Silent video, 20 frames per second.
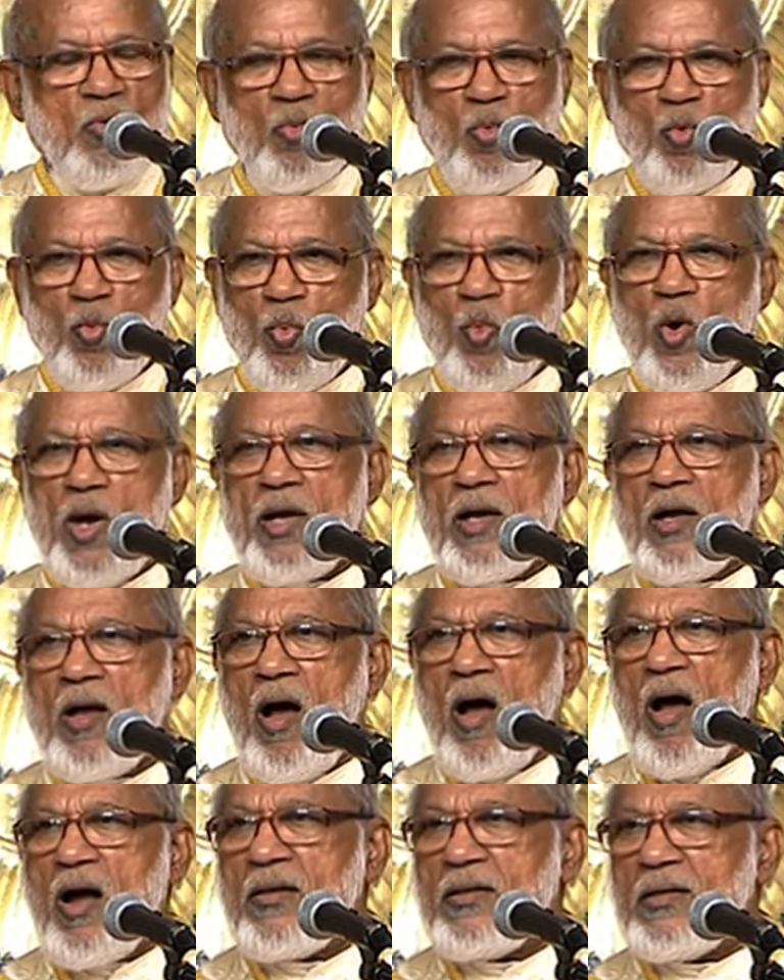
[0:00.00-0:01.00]
Why
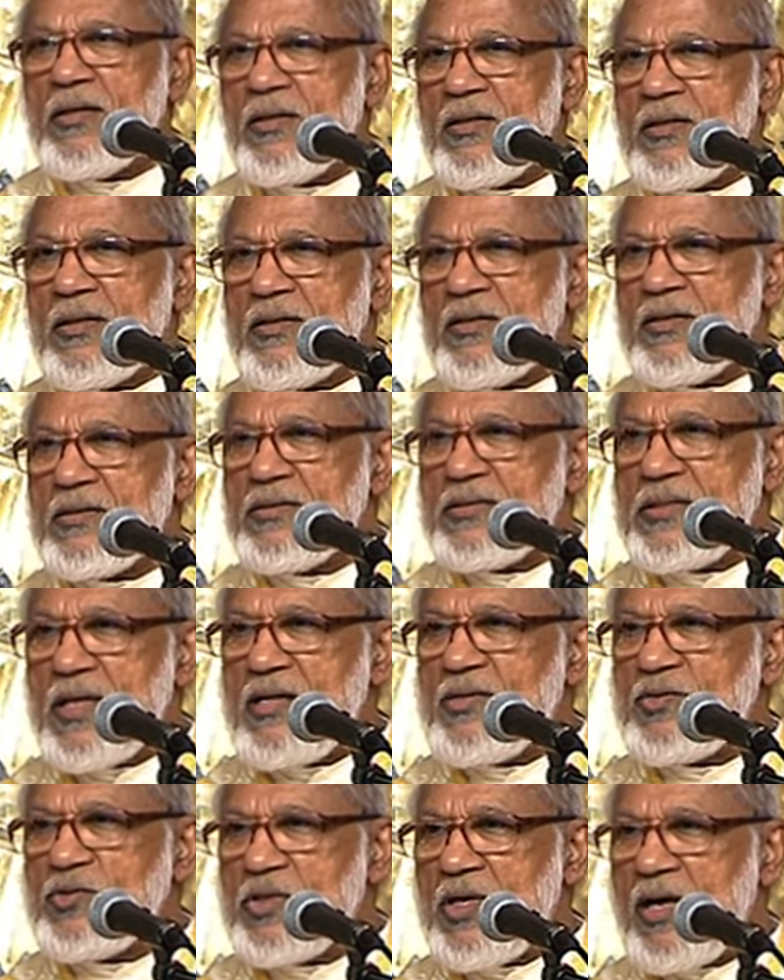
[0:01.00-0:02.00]
God uh,
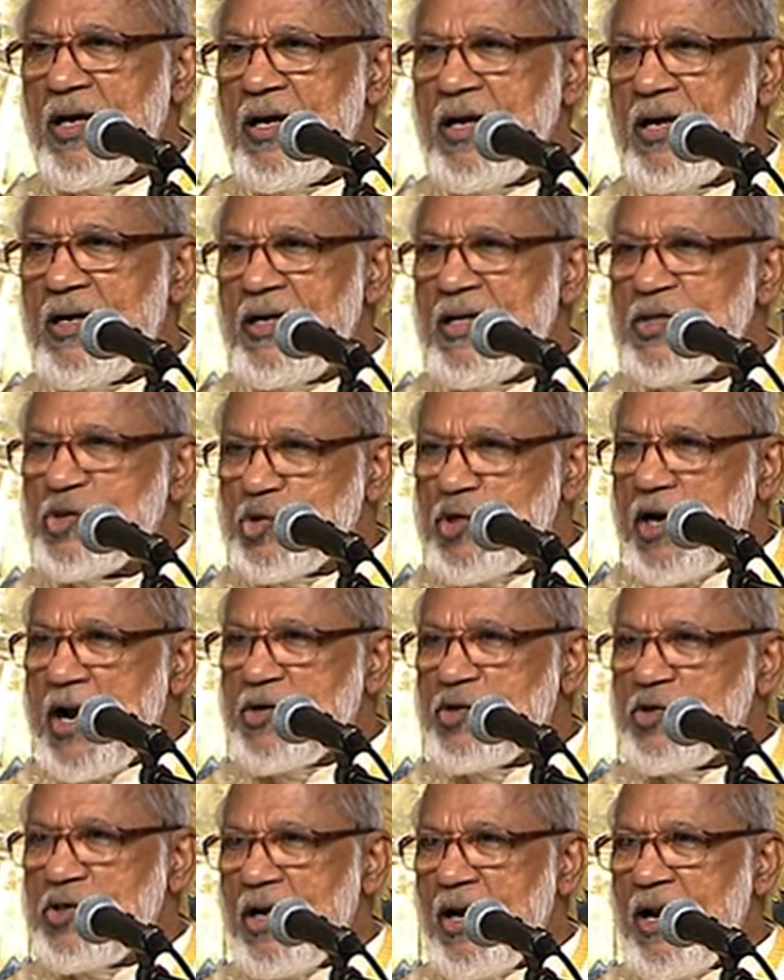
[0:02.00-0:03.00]
sends uh,
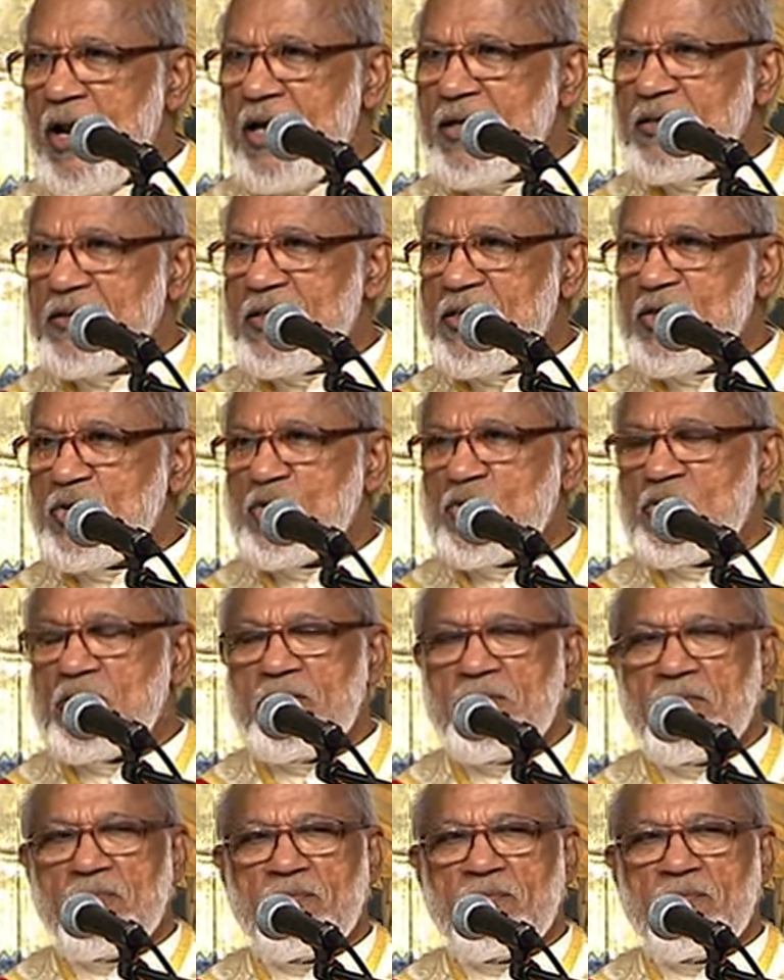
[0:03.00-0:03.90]
destruction like this?